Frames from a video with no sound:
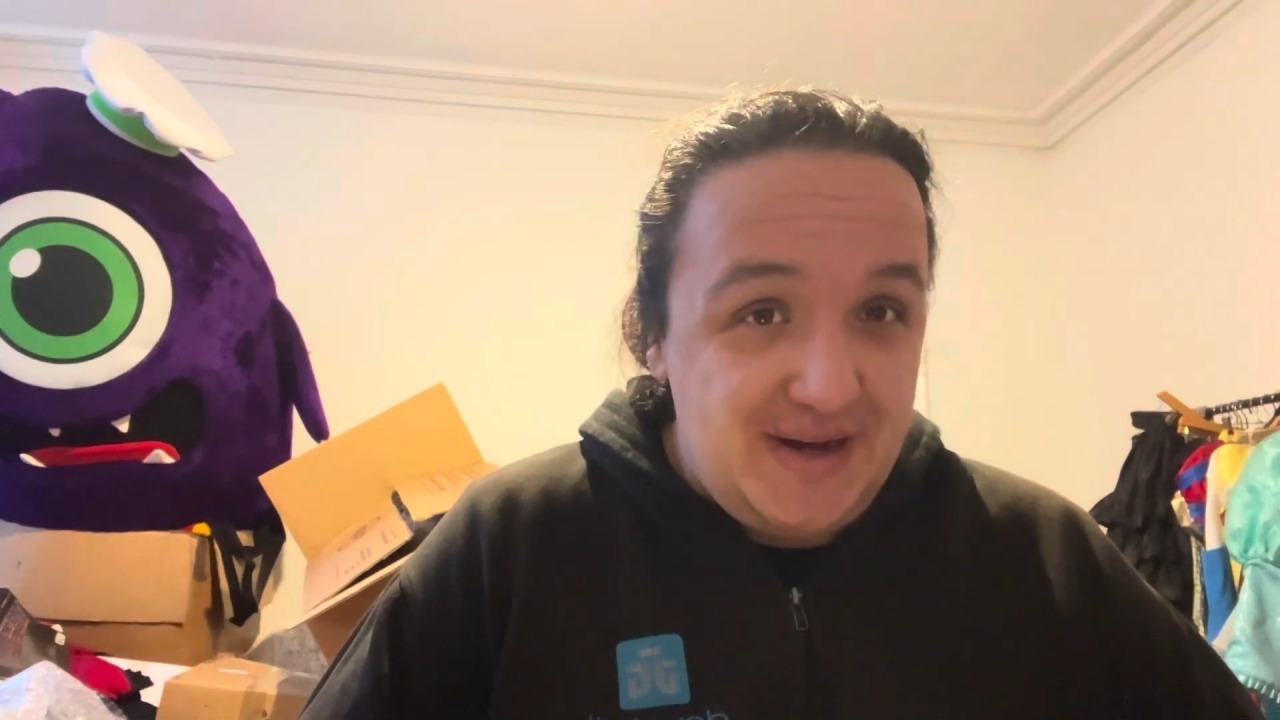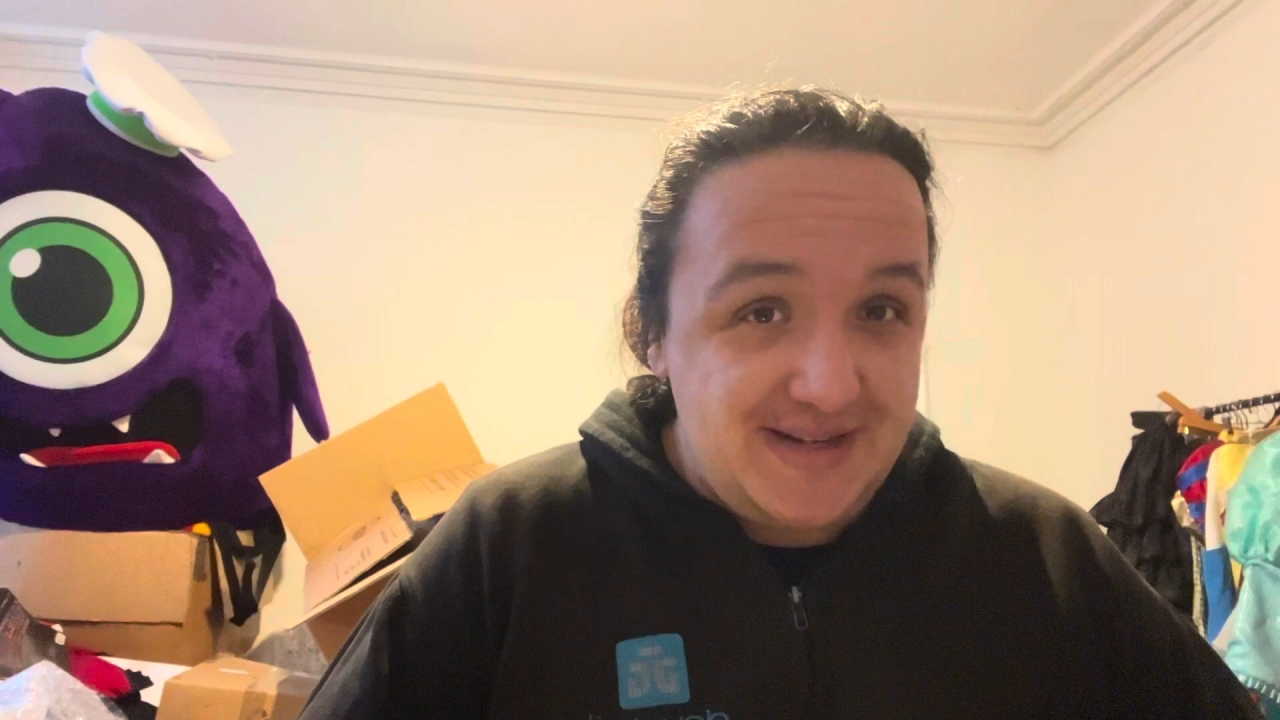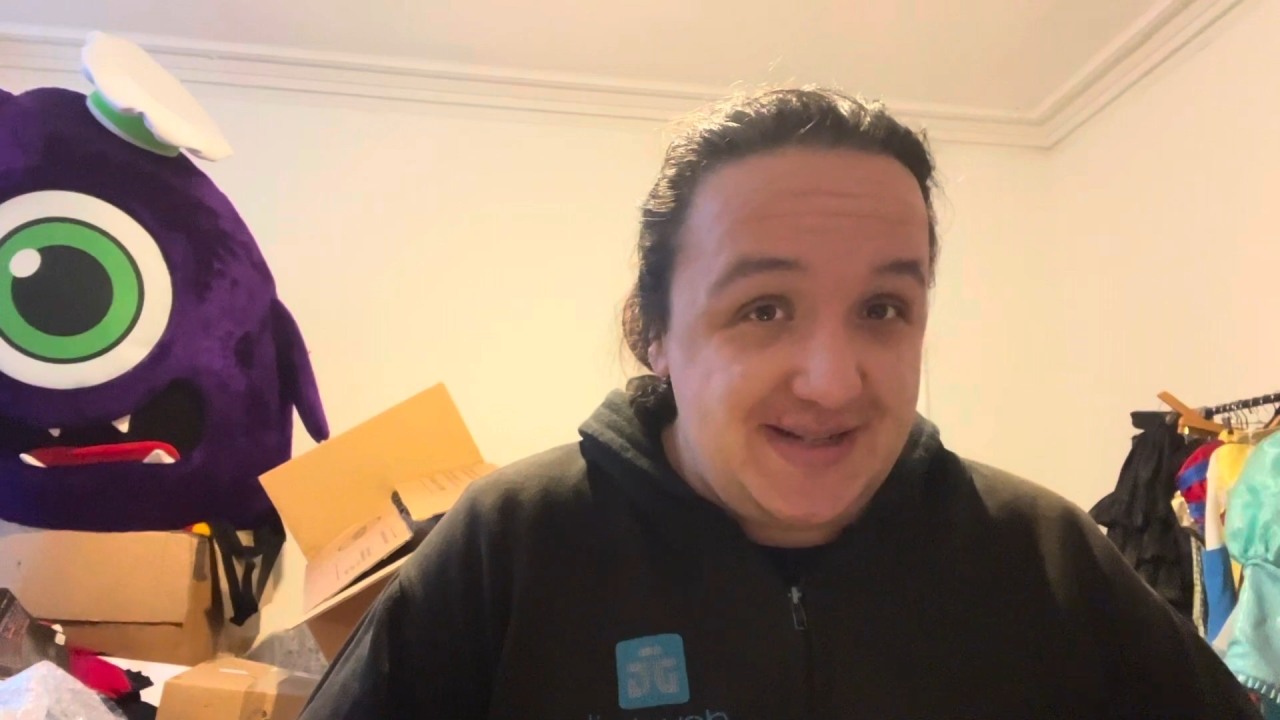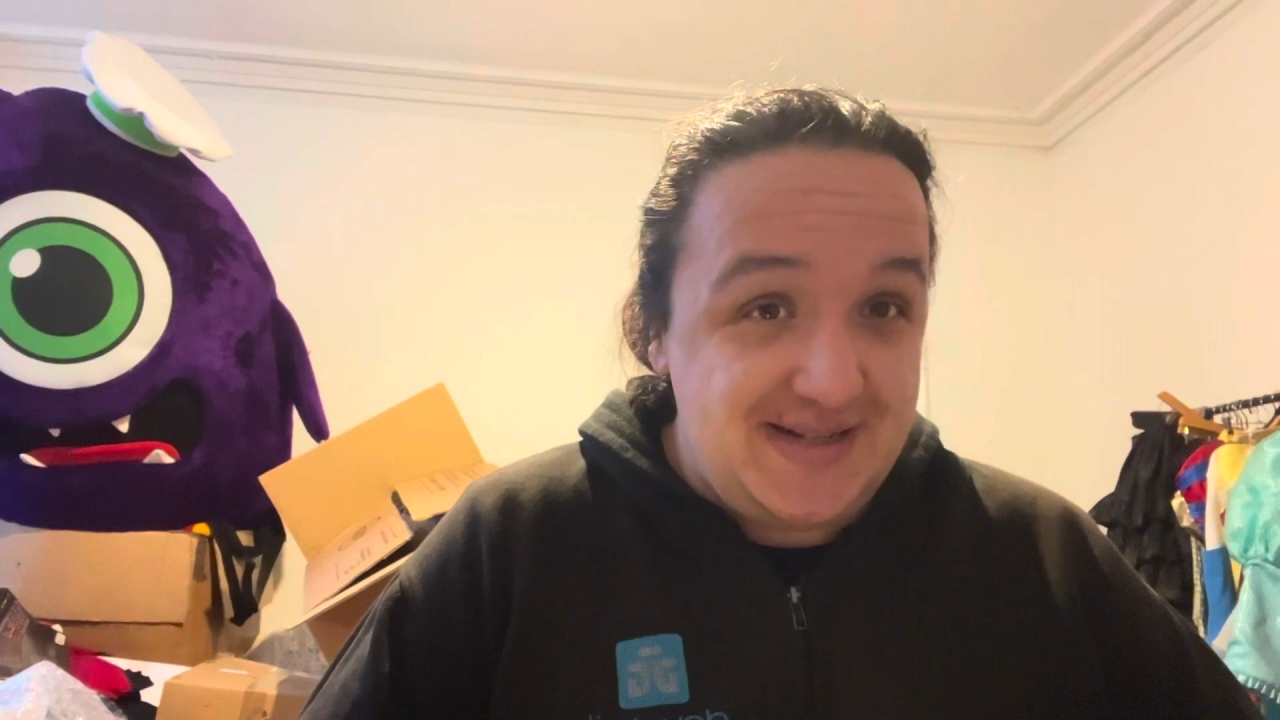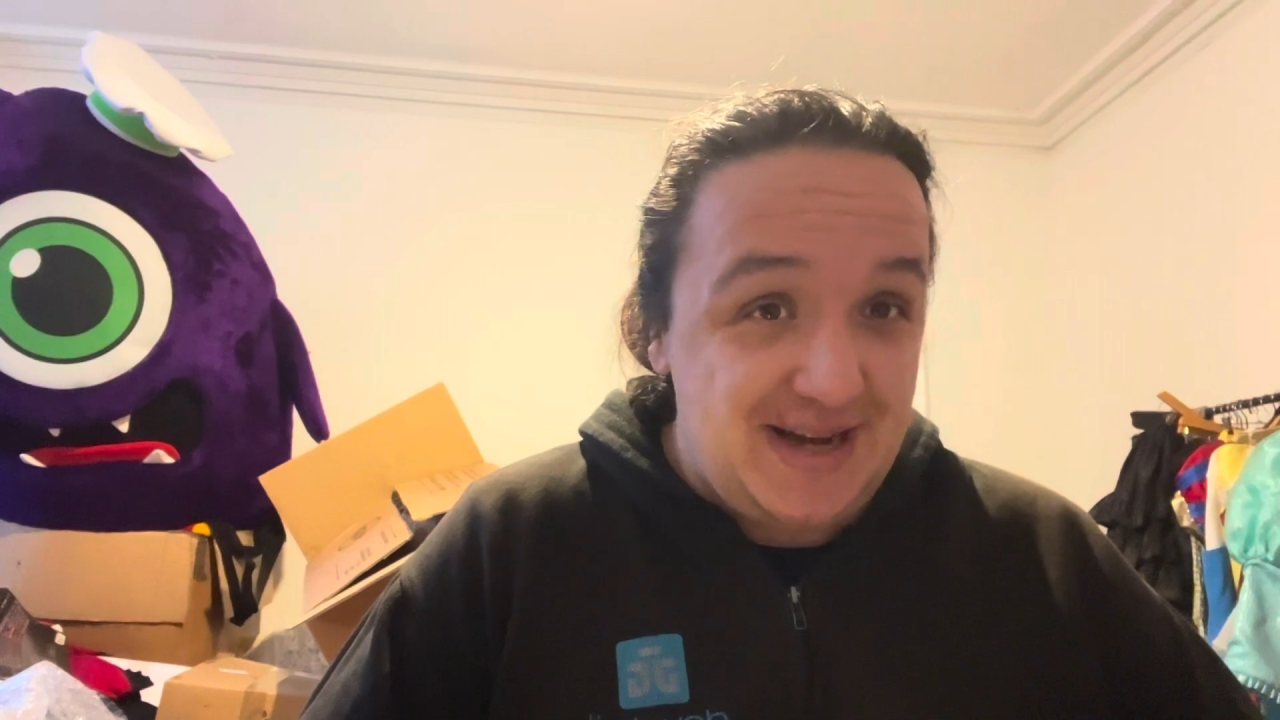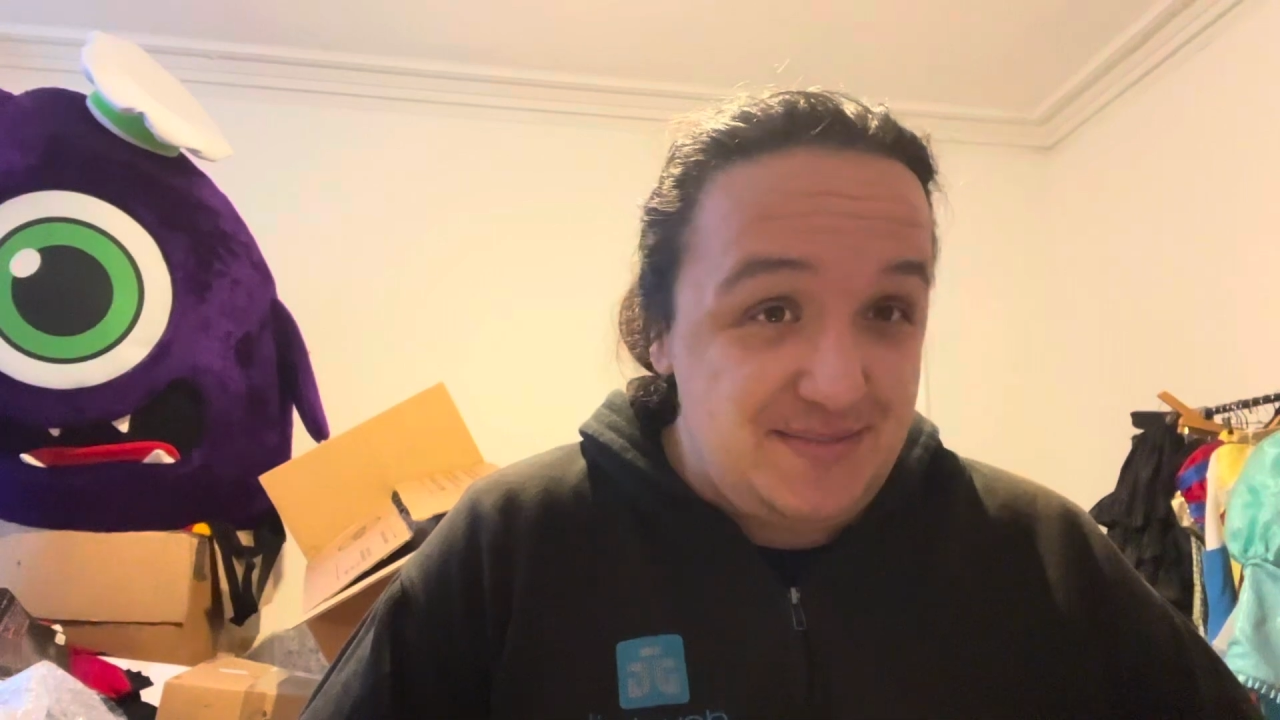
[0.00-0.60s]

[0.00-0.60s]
guys as to